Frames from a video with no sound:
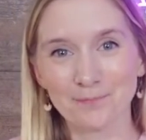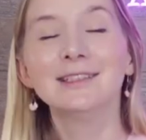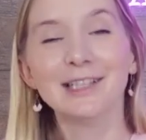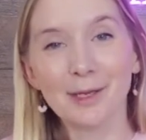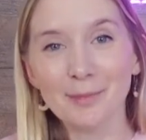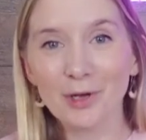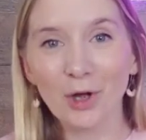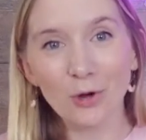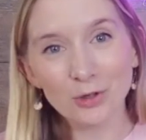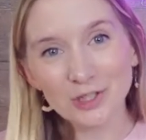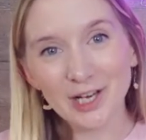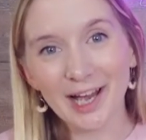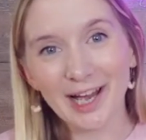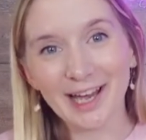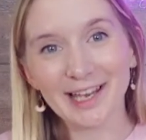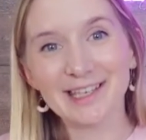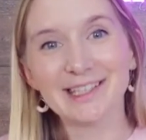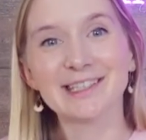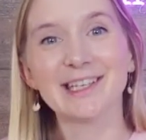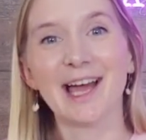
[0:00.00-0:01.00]
Let me hold your
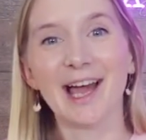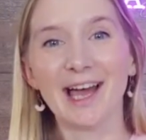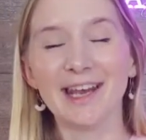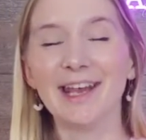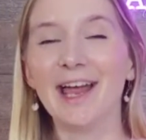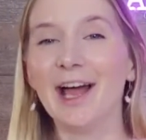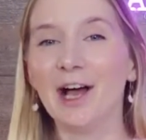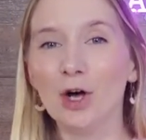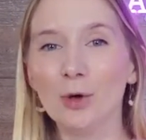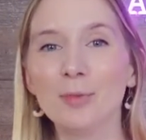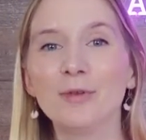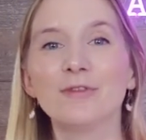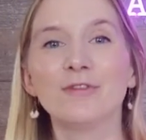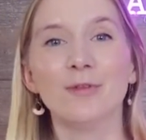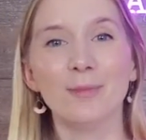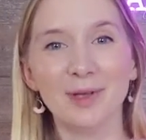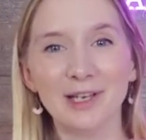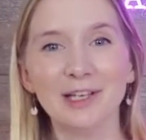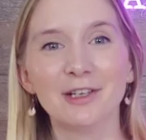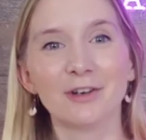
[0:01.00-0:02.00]
hand and help
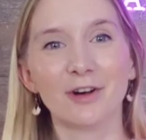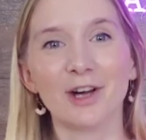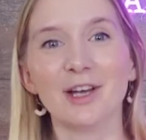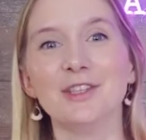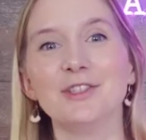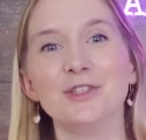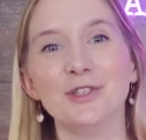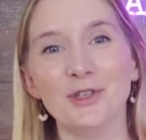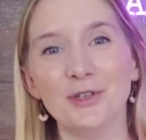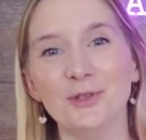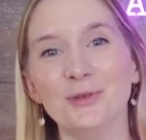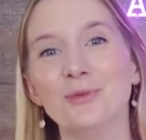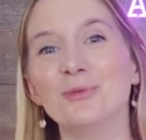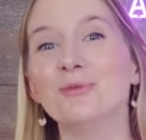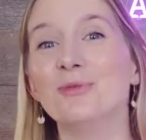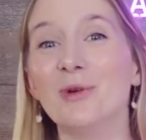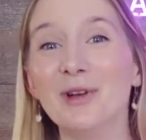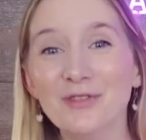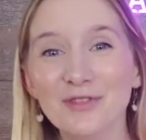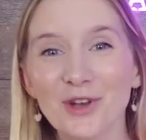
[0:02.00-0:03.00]
familiarize you
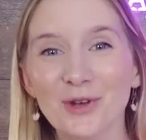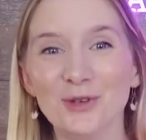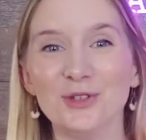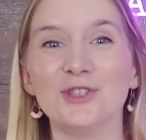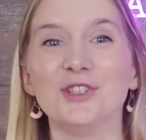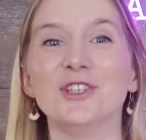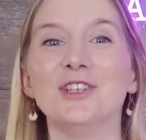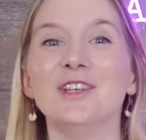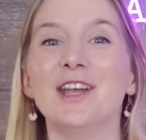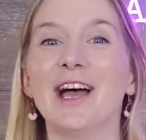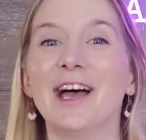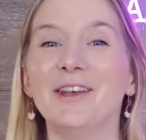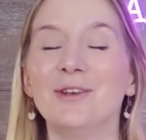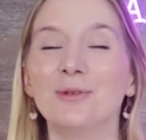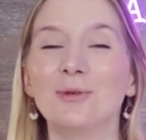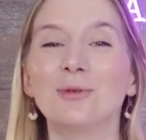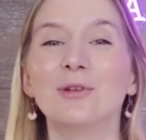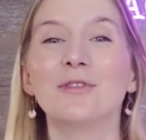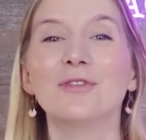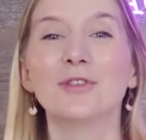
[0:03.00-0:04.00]
with Notion and
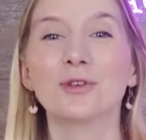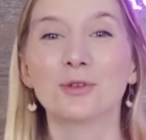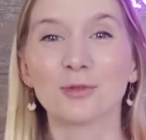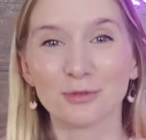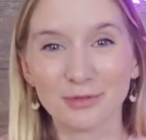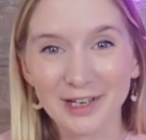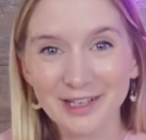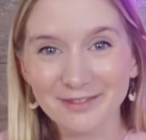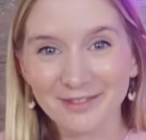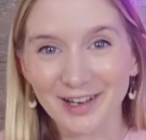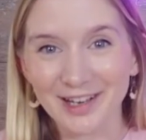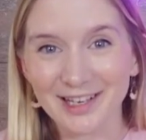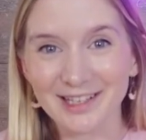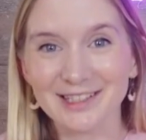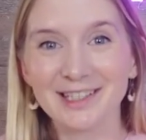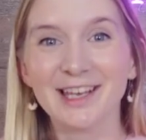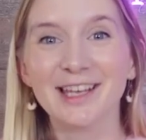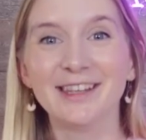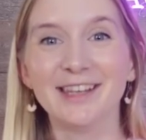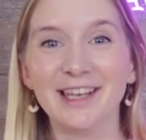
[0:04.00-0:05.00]
all of the great ways